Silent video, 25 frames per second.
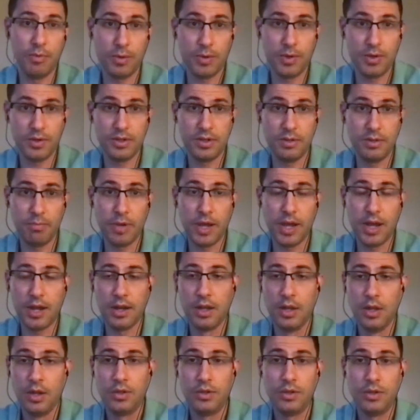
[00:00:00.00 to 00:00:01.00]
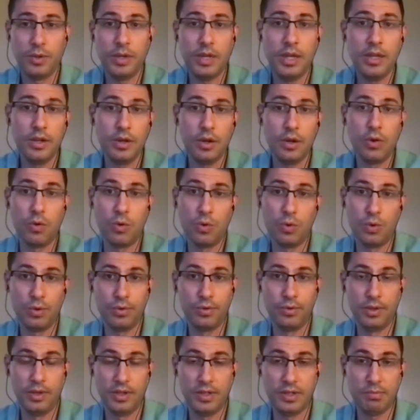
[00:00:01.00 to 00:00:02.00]
I watched it back, so he had to
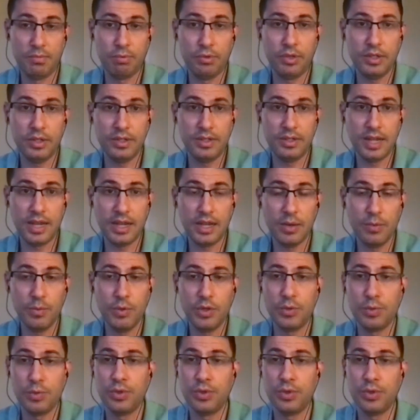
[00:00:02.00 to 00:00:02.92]
hold a split second, which was